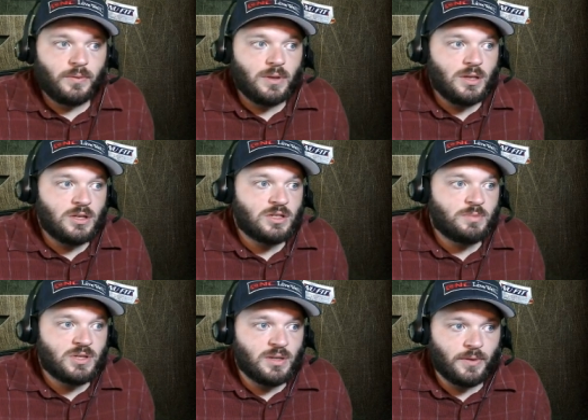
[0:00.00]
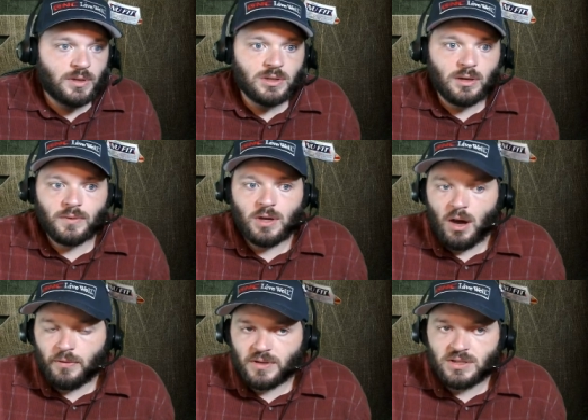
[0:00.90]
the specifics of the
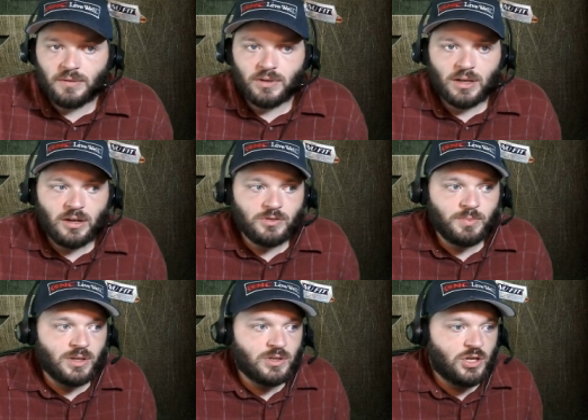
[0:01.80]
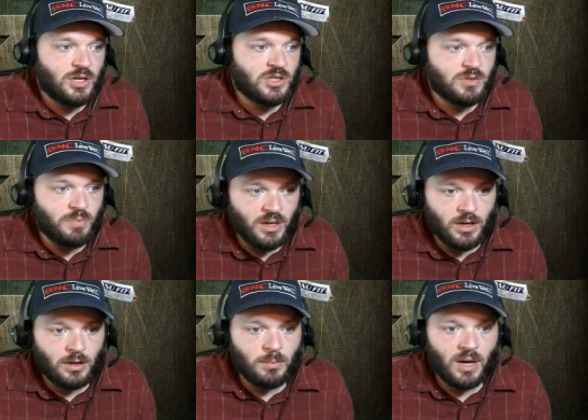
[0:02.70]
offense and everything else because Jace has been
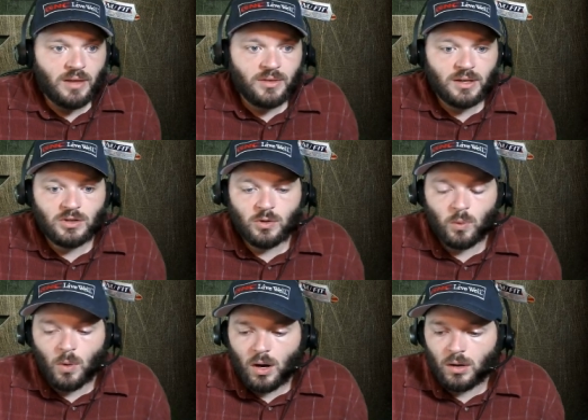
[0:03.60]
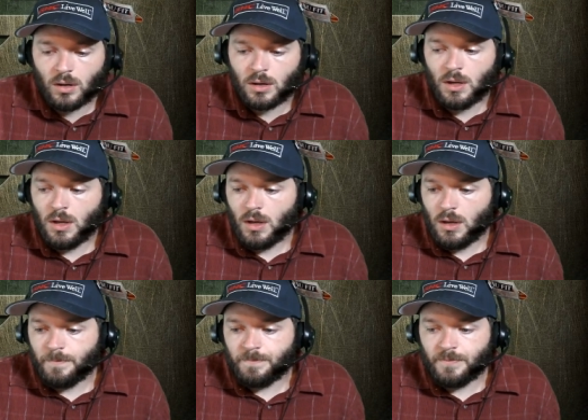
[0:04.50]
here. But I think Deguara,
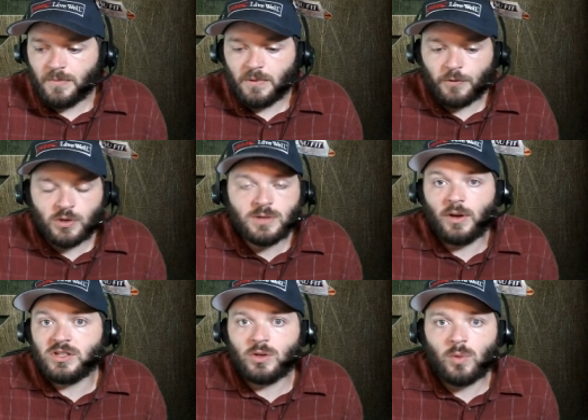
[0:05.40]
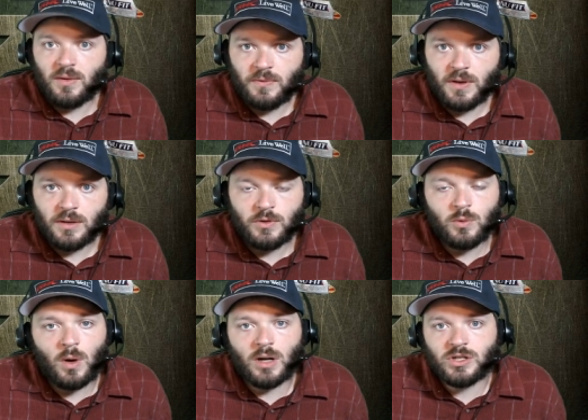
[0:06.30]
first of all, he's a great fit. If you
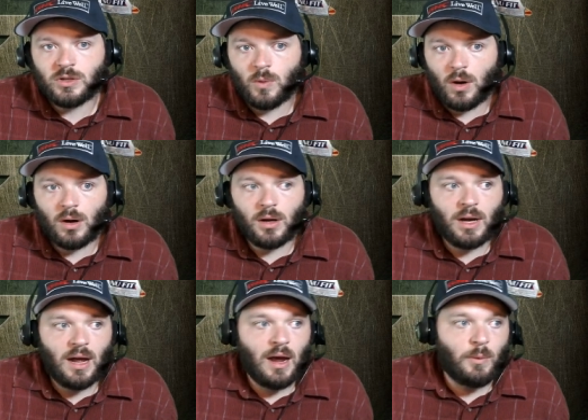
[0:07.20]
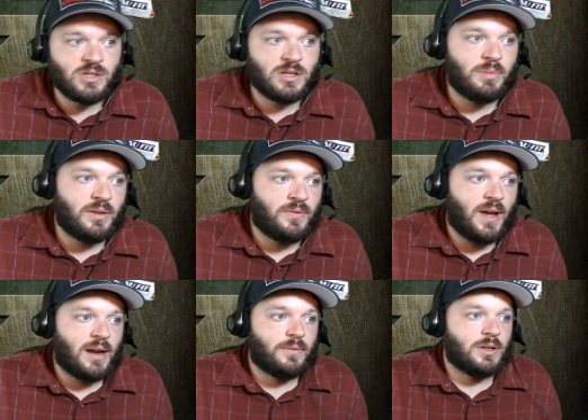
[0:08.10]
watch Deguara, and I, I wasn't a big
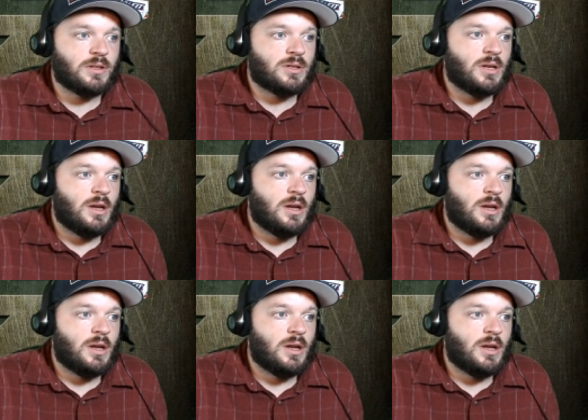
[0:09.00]
fan of his